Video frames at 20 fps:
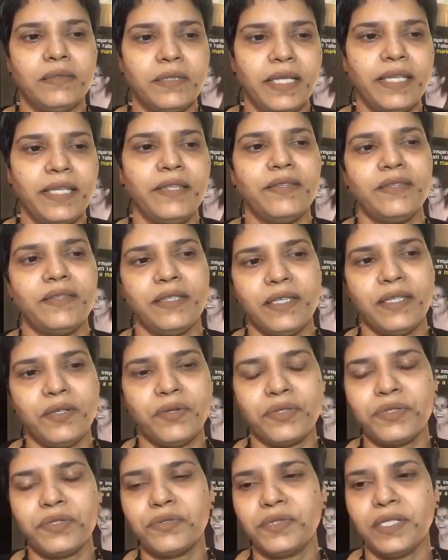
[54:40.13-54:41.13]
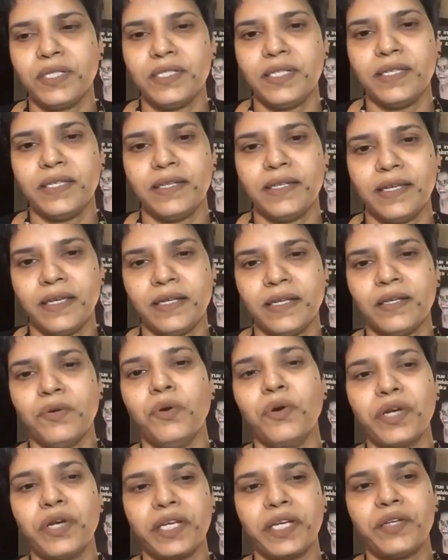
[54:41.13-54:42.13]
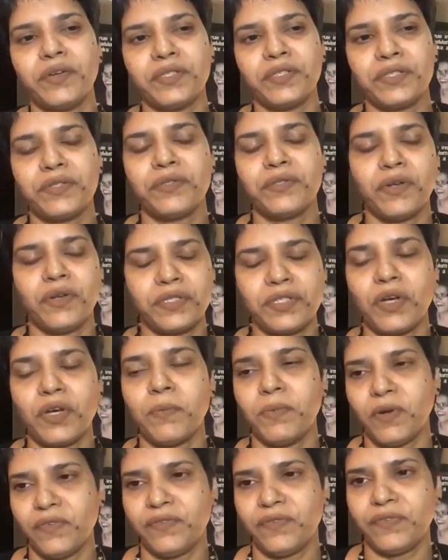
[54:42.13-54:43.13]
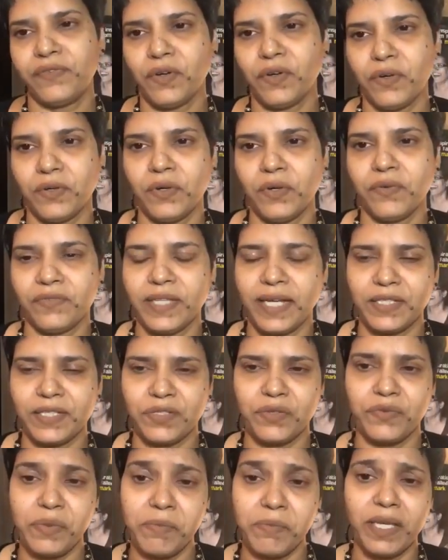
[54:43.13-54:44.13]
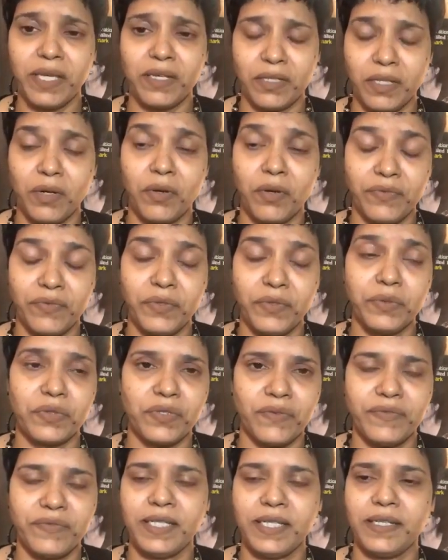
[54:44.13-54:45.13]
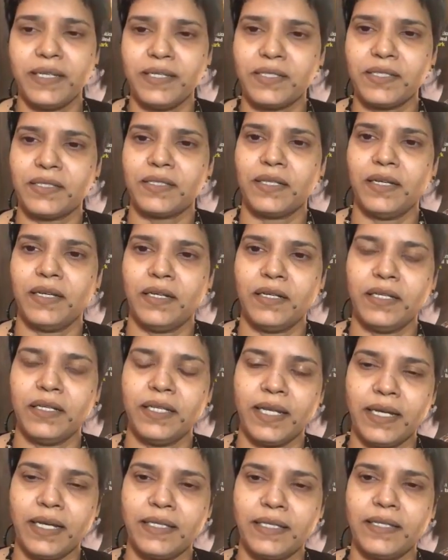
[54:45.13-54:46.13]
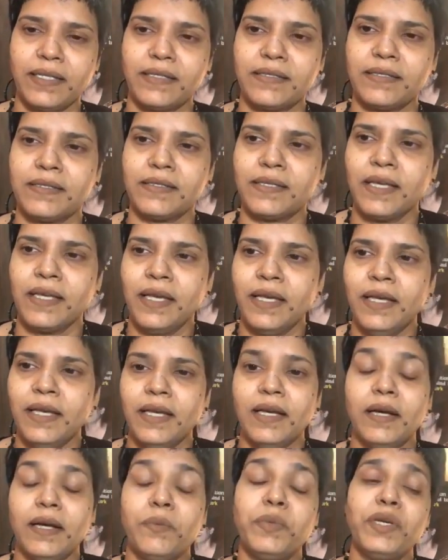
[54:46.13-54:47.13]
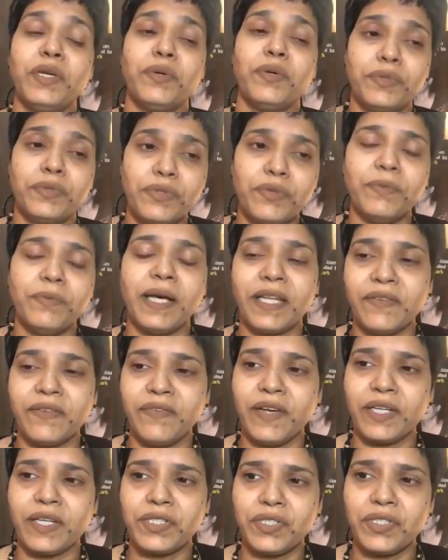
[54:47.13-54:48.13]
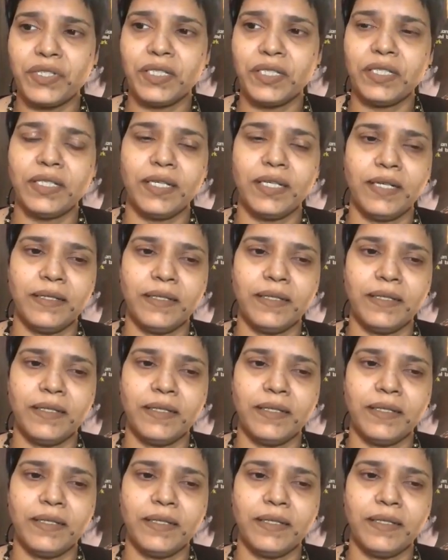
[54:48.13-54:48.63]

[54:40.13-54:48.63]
anything onto the D-ring, hook it on top of that. So we make a lot of use of D-rings in our cases. We also manufacture